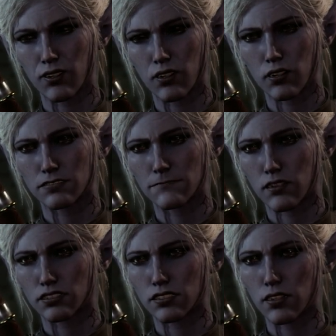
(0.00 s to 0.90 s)

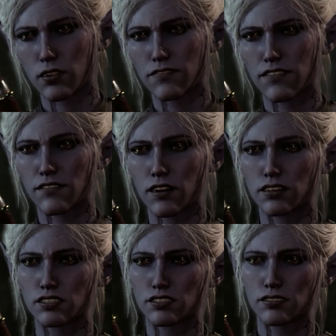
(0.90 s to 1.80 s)
Worshippers of a
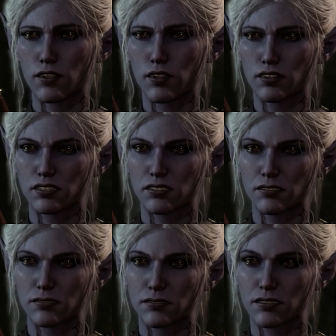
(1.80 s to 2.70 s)
false god.
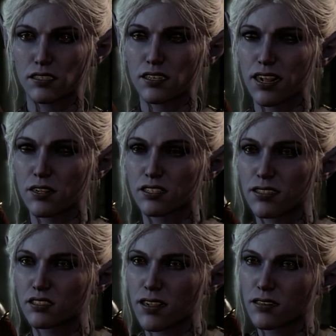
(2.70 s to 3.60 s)
Their
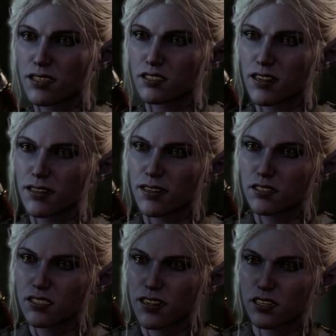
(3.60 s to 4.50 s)
existence is an
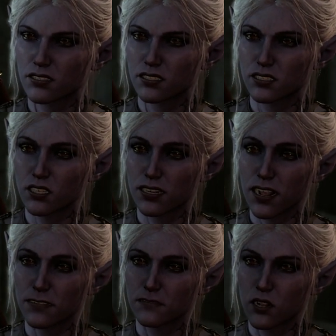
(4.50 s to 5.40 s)
insult to
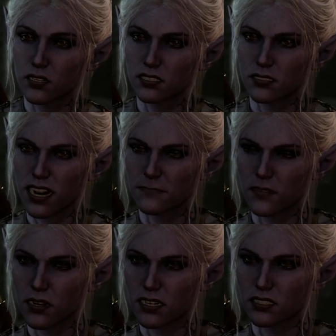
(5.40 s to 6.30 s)
the Absolute's
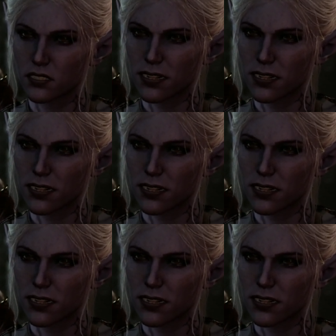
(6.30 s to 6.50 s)
claim on this